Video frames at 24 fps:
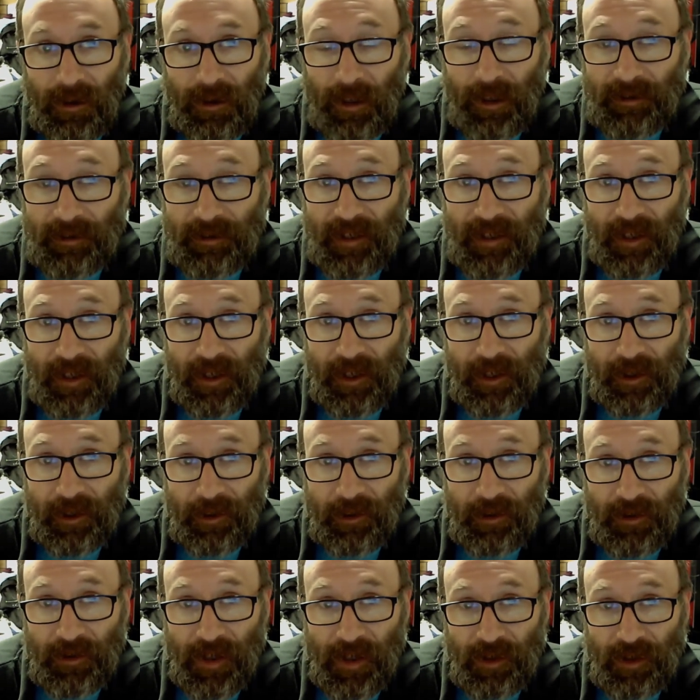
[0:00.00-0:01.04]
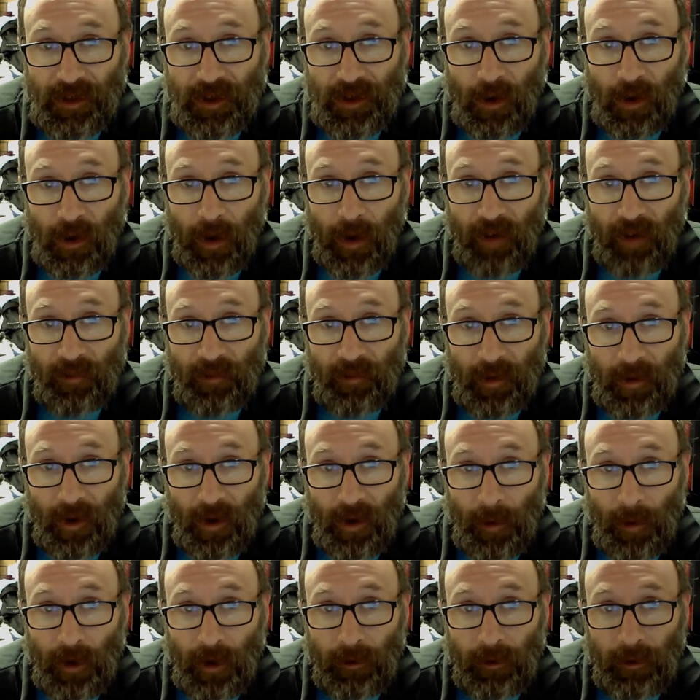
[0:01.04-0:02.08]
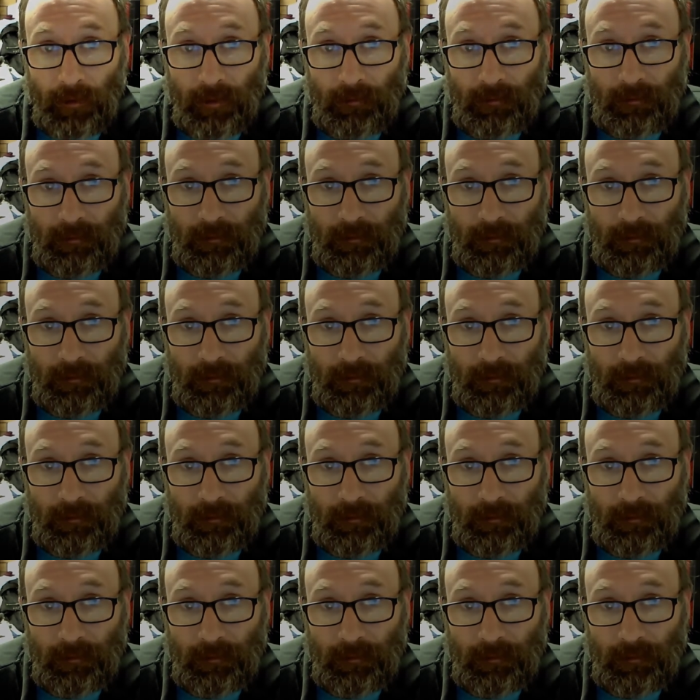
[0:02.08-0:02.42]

Let's get into the TGIF promo.